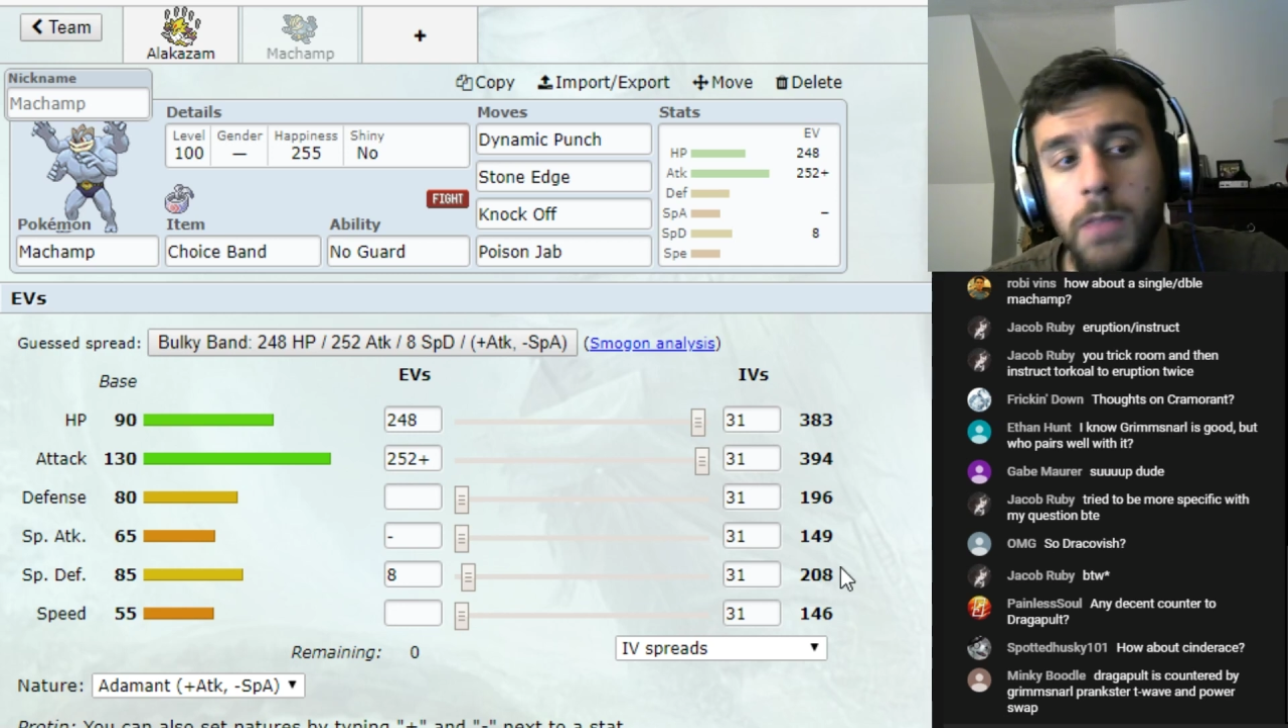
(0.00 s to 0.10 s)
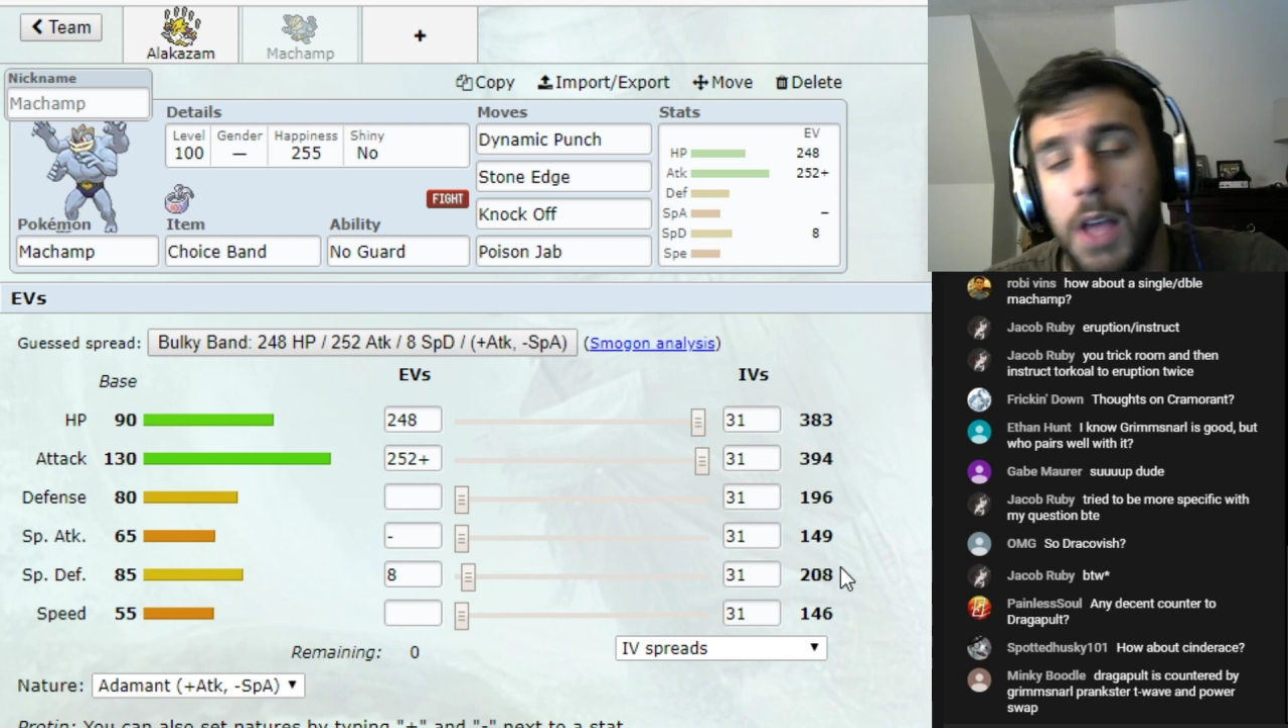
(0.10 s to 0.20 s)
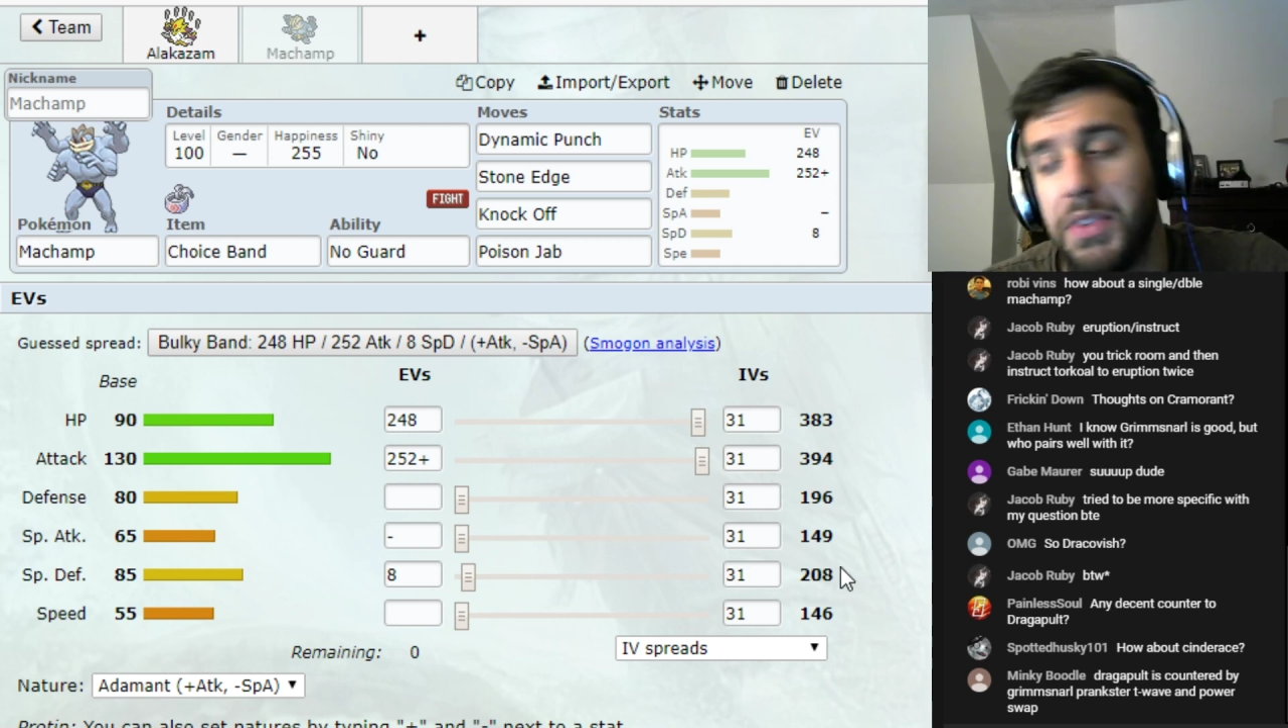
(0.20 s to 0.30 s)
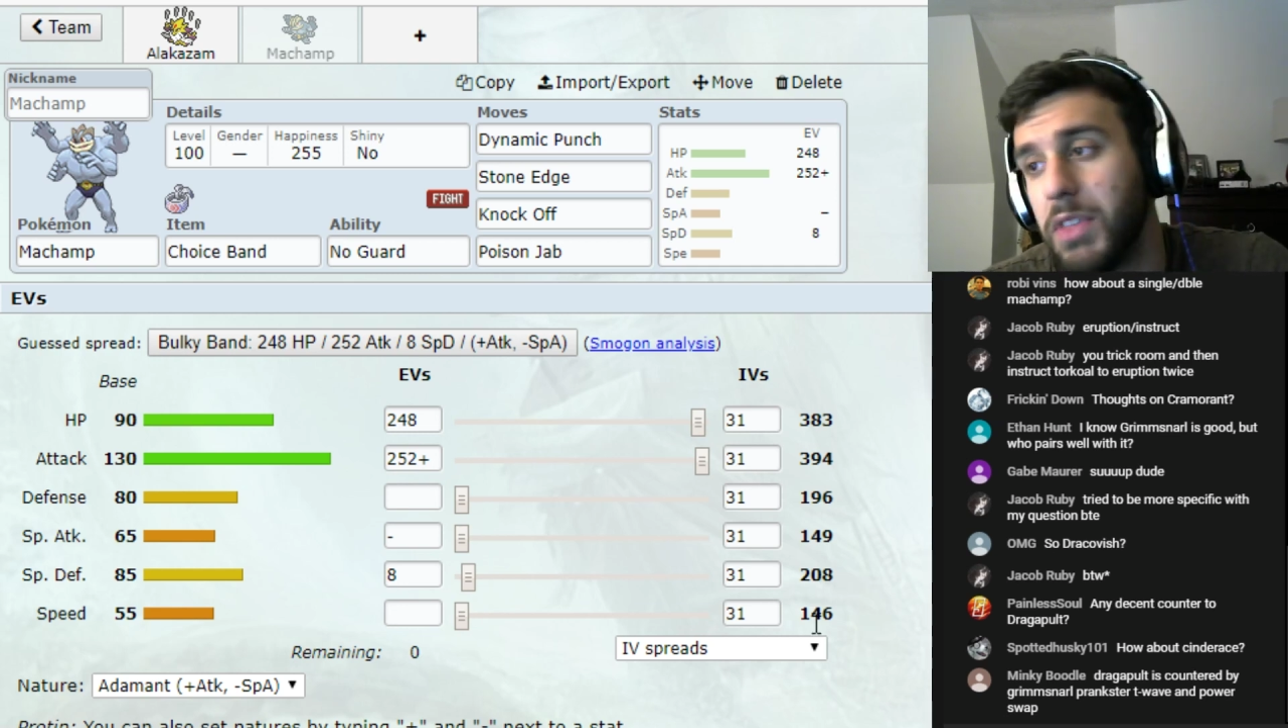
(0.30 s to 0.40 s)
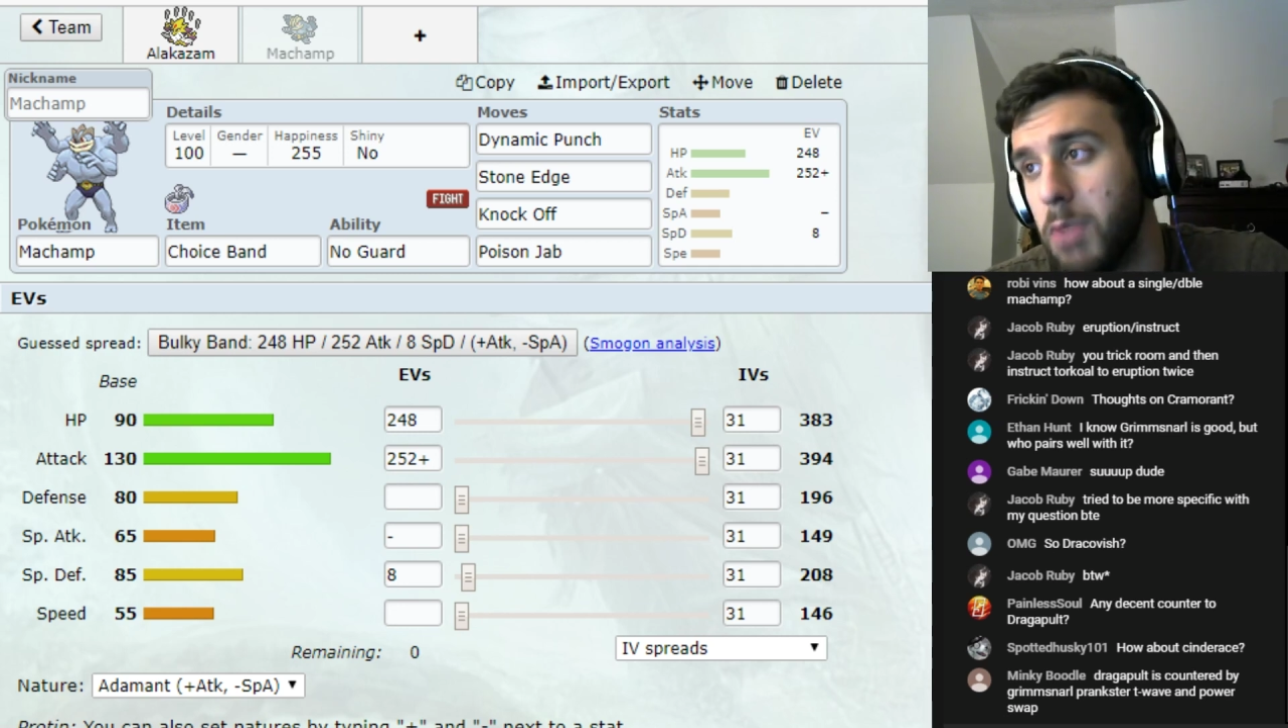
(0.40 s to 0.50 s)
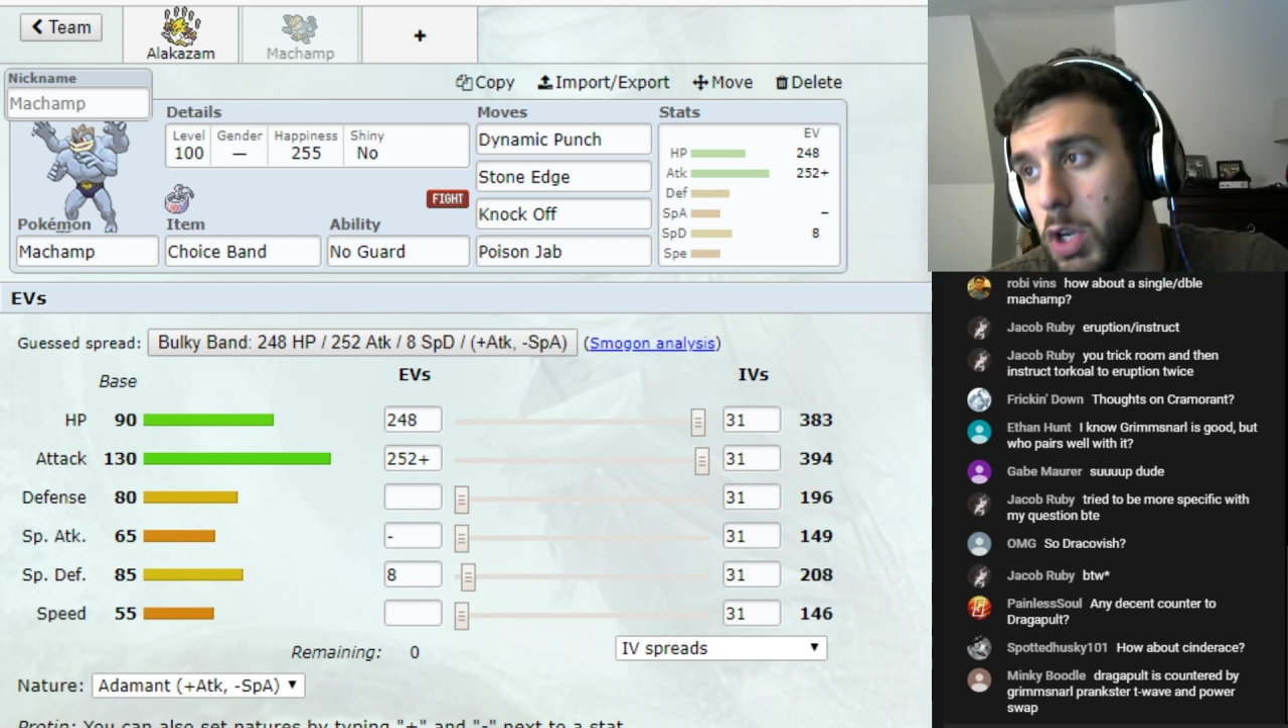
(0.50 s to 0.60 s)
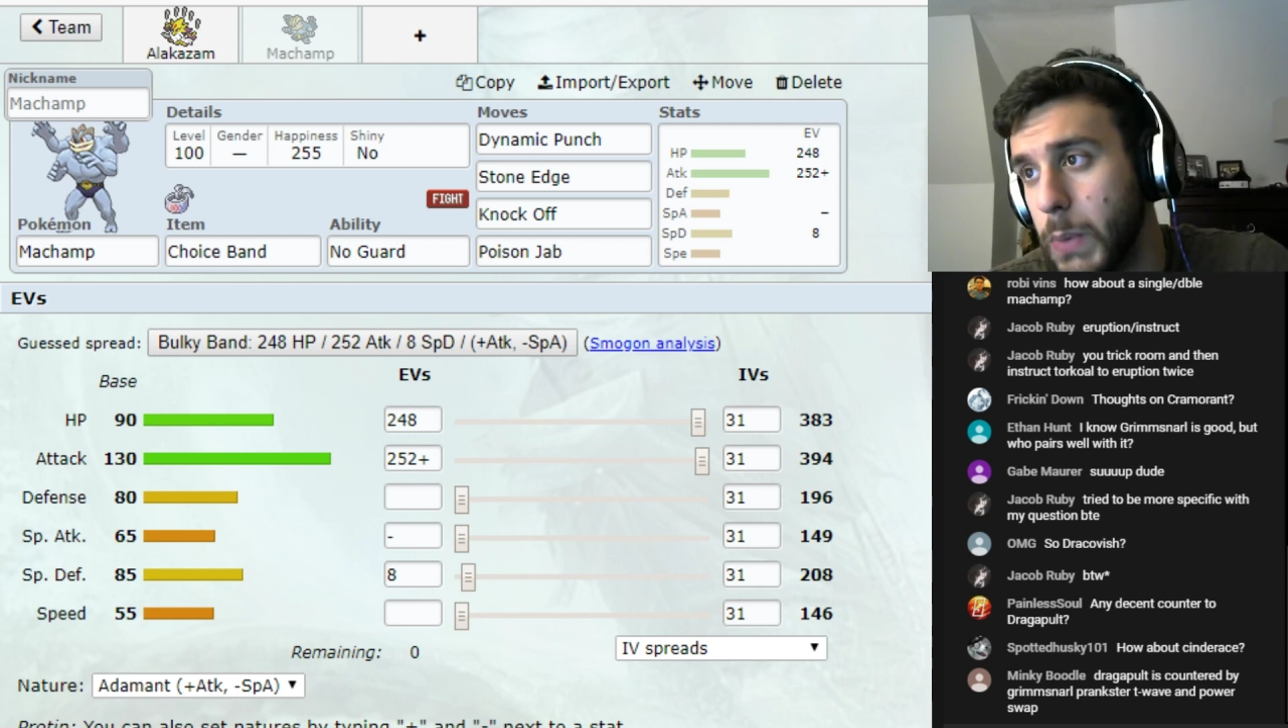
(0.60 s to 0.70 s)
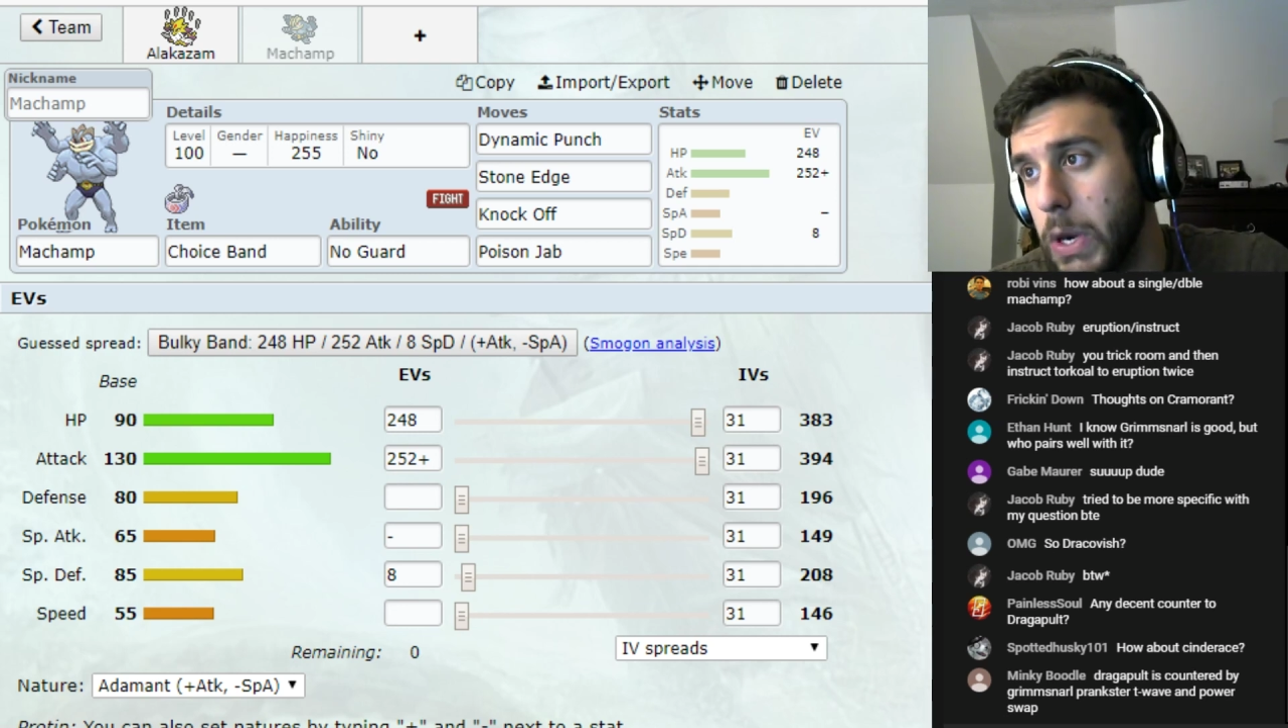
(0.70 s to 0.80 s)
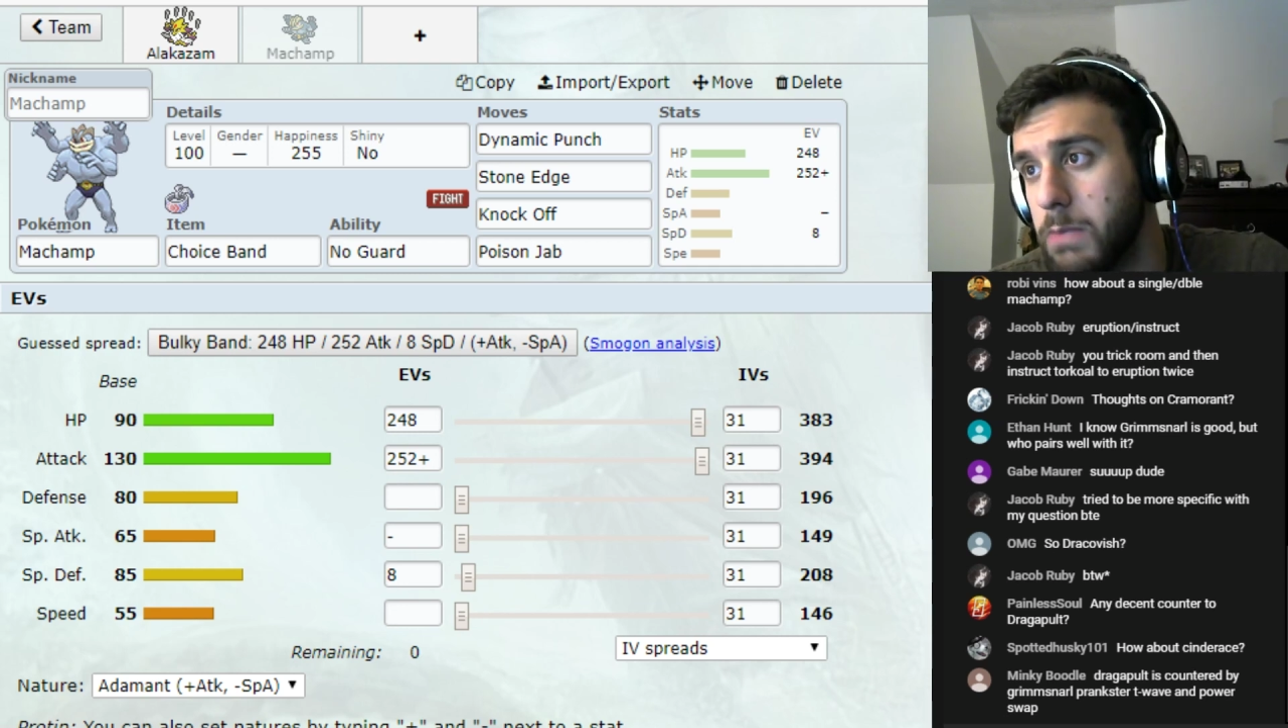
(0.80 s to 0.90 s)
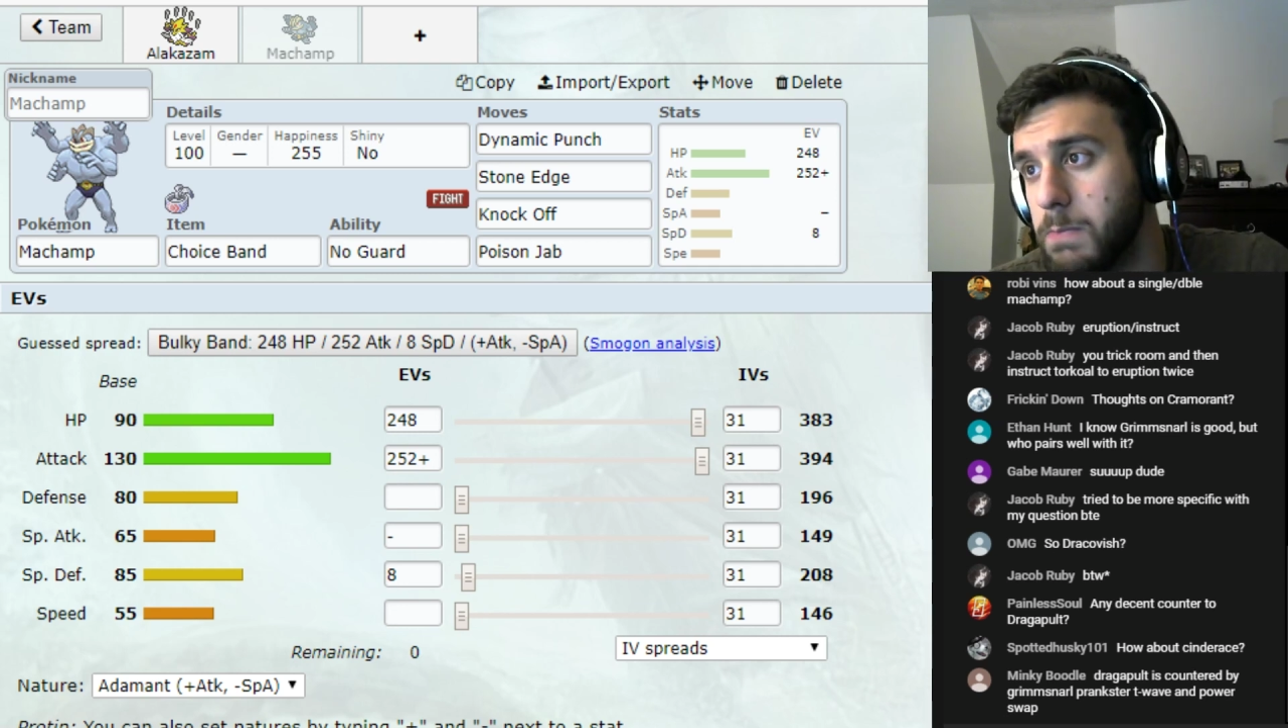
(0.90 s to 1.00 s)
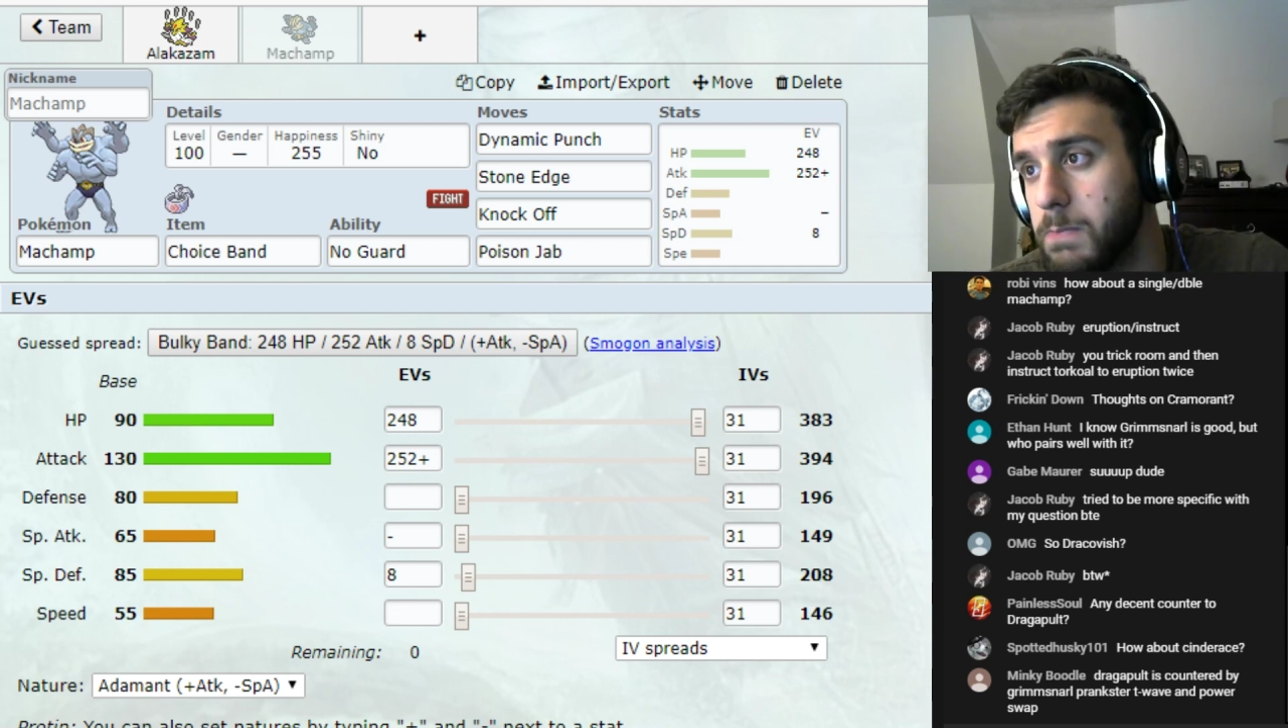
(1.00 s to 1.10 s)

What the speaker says: think for the most part,